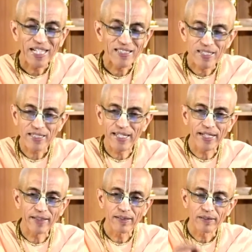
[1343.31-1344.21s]
As I
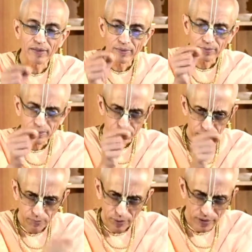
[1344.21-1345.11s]
said,
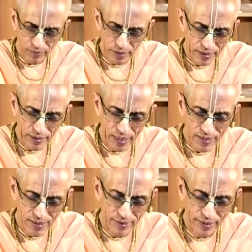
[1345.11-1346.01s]
the Bhagavad Gita
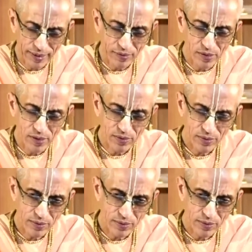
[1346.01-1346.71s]
ascertains